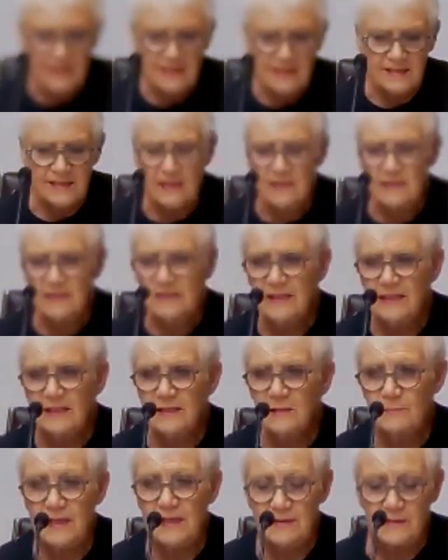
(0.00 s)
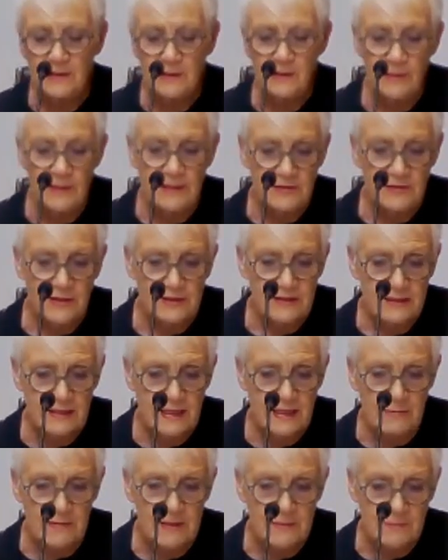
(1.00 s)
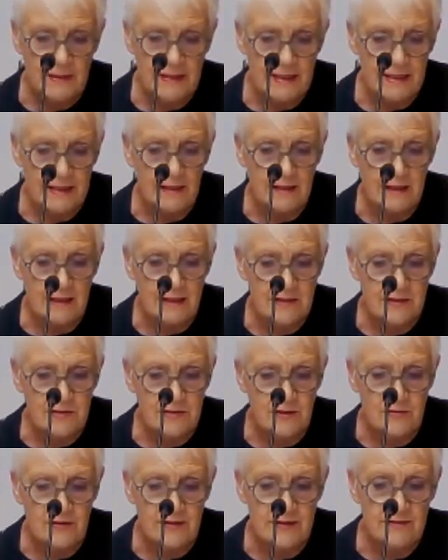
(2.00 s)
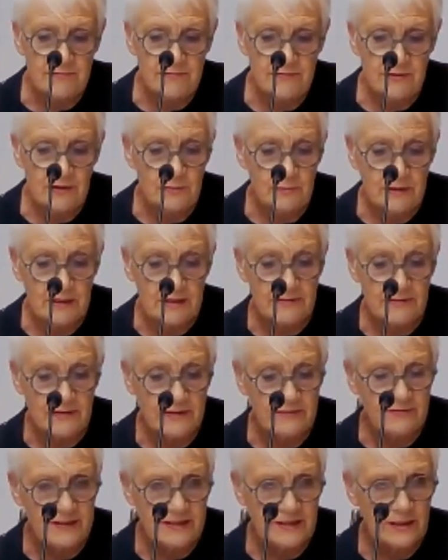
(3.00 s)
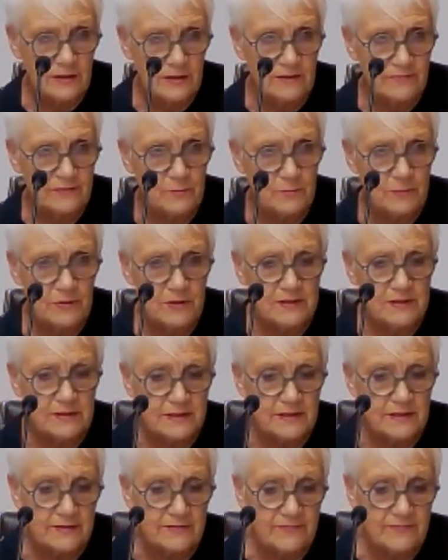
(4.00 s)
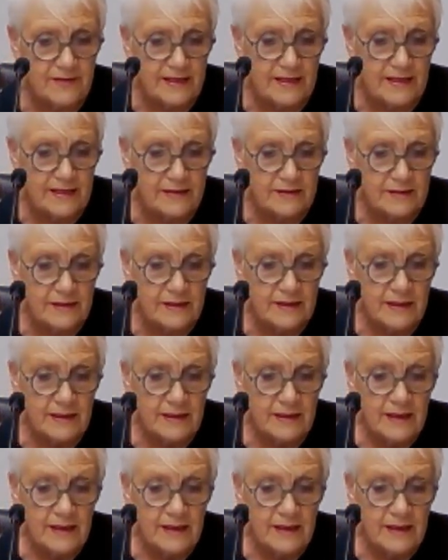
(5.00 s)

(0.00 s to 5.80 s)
The sad thing about the questions I was being asked during the filming of the video for Positive Faith